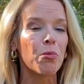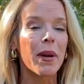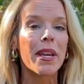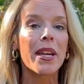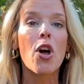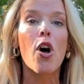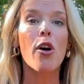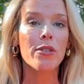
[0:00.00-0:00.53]
but
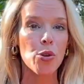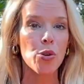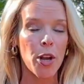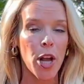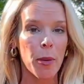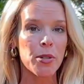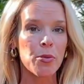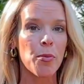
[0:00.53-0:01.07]
it also
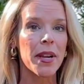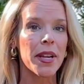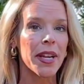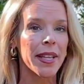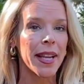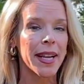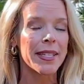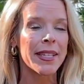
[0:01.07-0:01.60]
helps
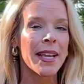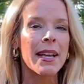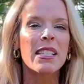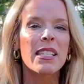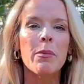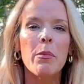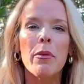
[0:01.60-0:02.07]
regulate some